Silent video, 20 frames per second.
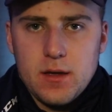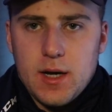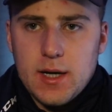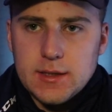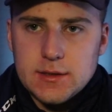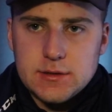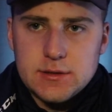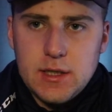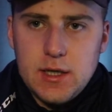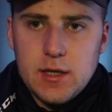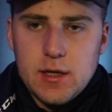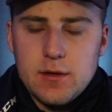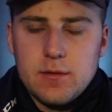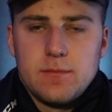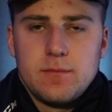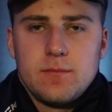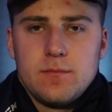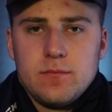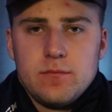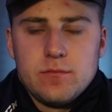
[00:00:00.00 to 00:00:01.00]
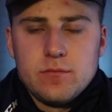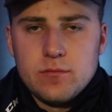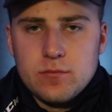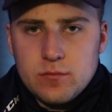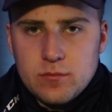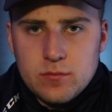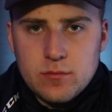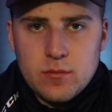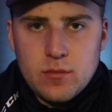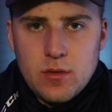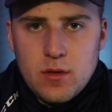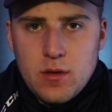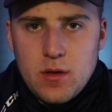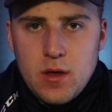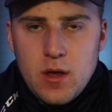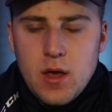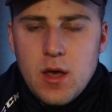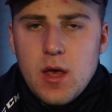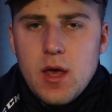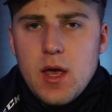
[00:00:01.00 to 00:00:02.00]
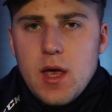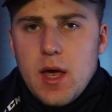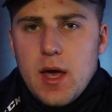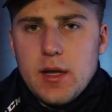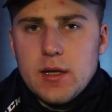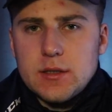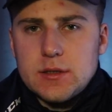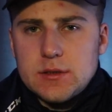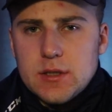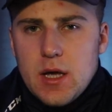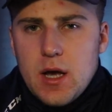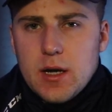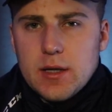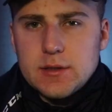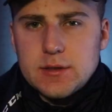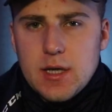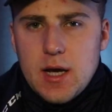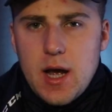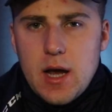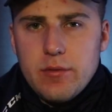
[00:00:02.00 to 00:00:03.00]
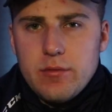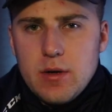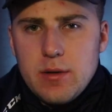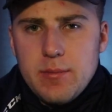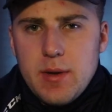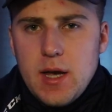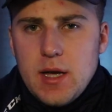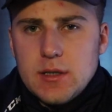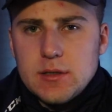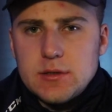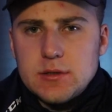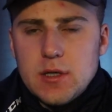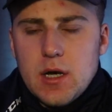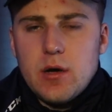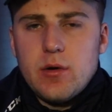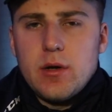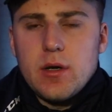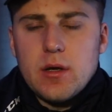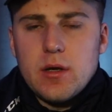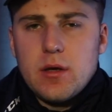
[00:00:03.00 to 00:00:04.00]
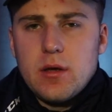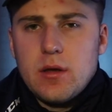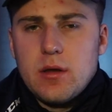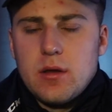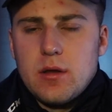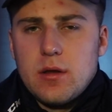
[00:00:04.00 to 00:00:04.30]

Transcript: I've seen it. And as long as I remain stoic,